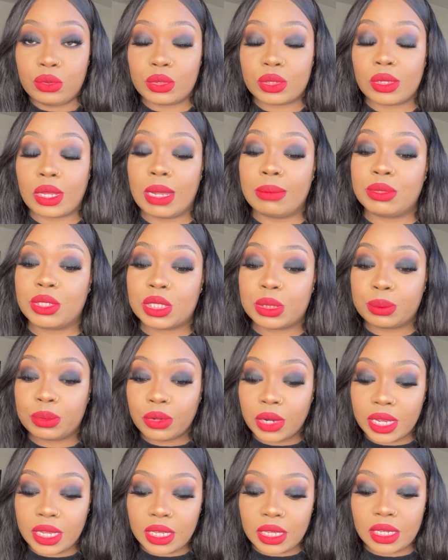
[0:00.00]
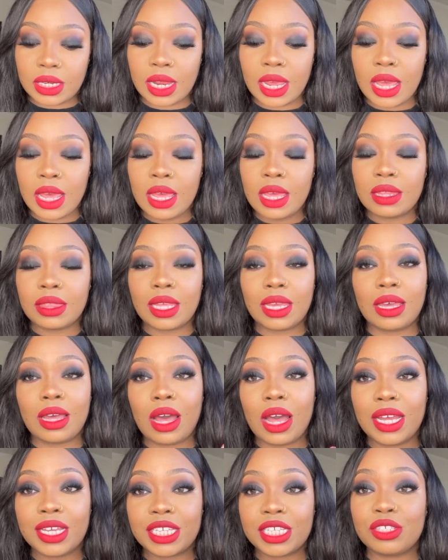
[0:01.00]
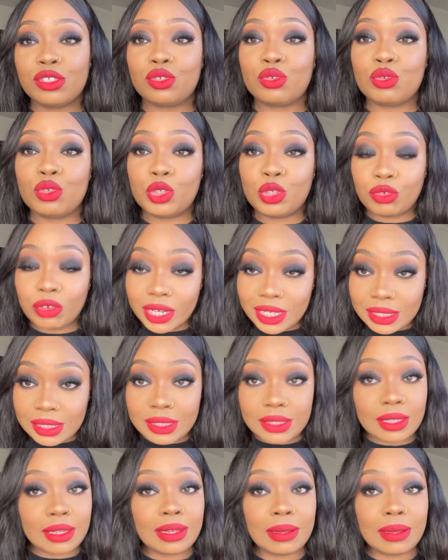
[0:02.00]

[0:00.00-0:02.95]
So I'm just praying that God gives you grace,